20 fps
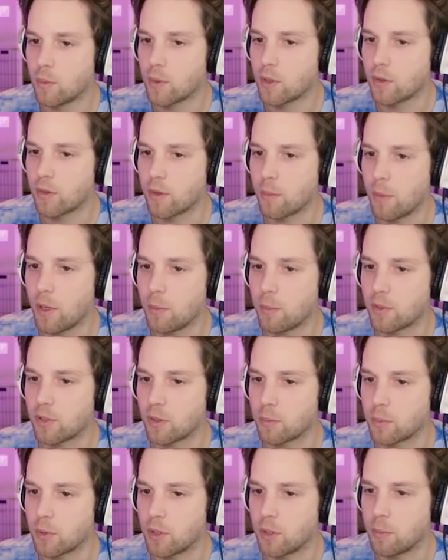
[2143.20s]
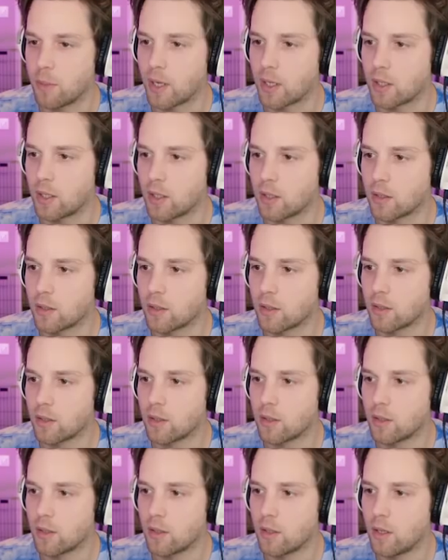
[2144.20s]
Wonder, there better be something good back here.
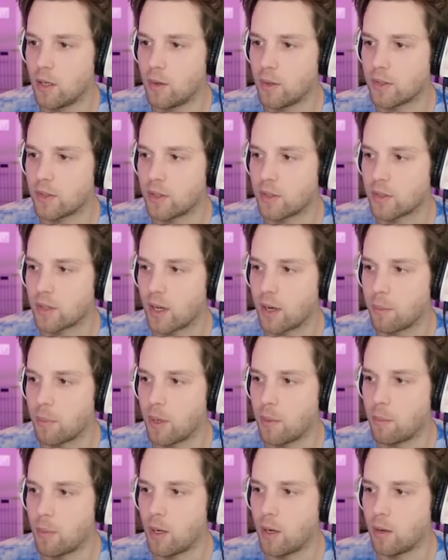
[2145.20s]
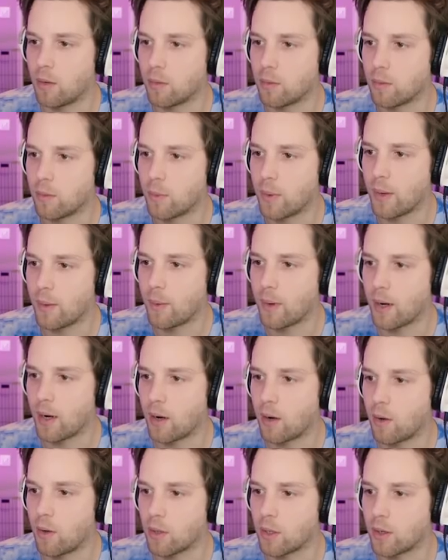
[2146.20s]
Oh, it's this guy. Bumbo! Wait, wait, no,
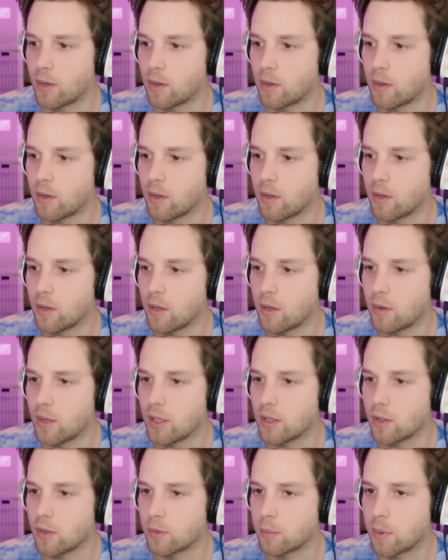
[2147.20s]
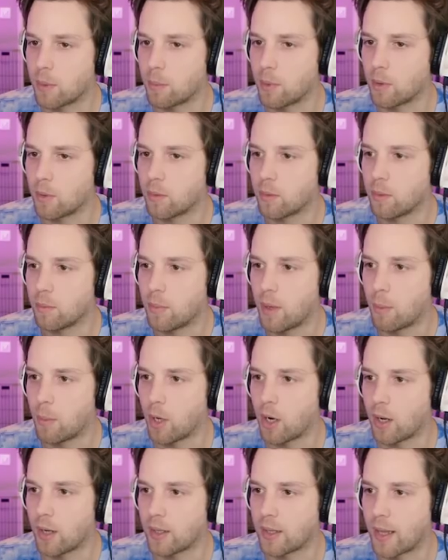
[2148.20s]
no, hold on. Don't eat those, Bumbo.
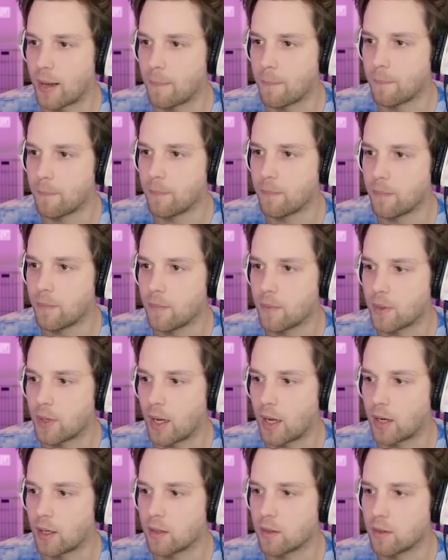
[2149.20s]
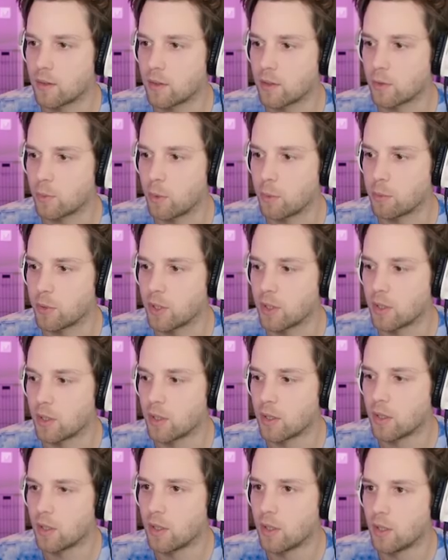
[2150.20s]
Bumbo, don't eat that! Got it. Swooped it.
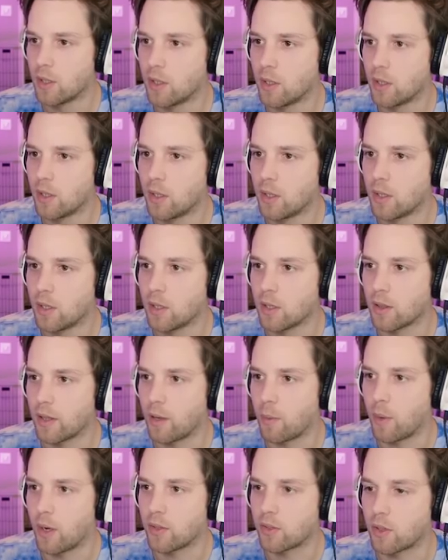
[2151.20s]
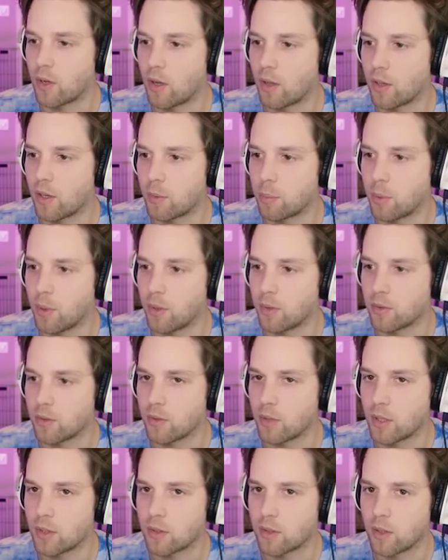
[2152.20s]
Lay waste to all that oppose
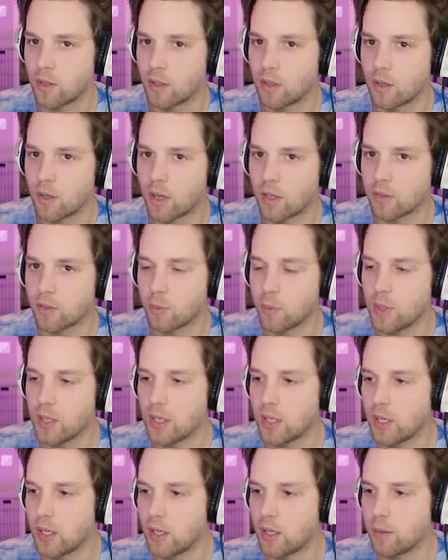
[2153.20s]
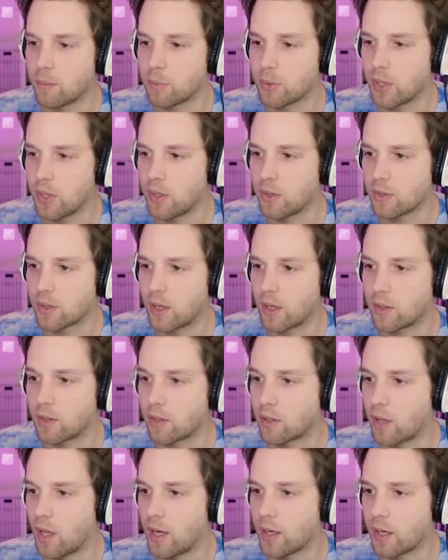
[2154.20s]
you. That's good. Okay, so we can play this guy's
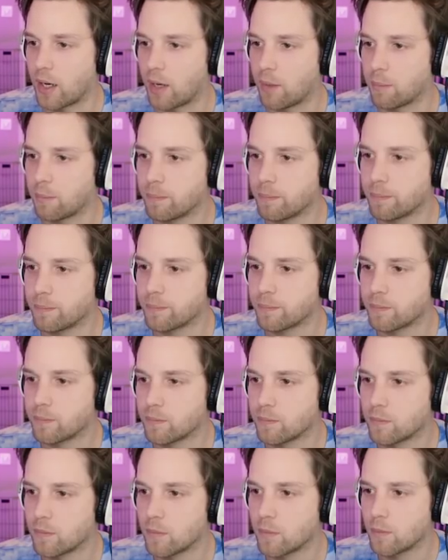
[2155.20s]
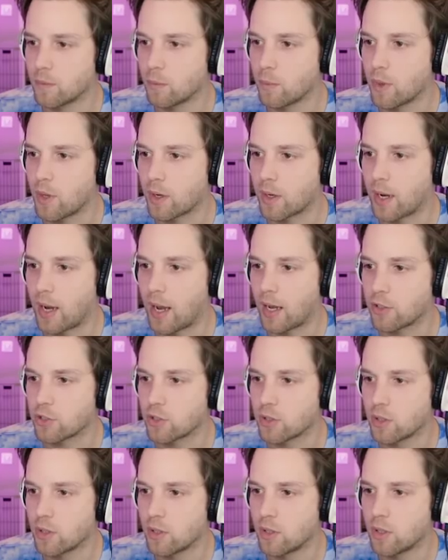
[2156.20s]
slot game with our
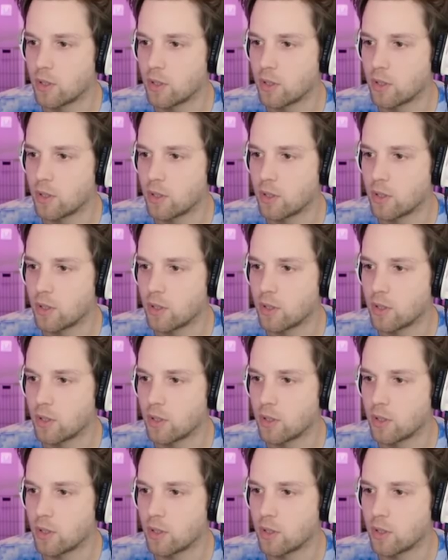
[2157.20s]
cash.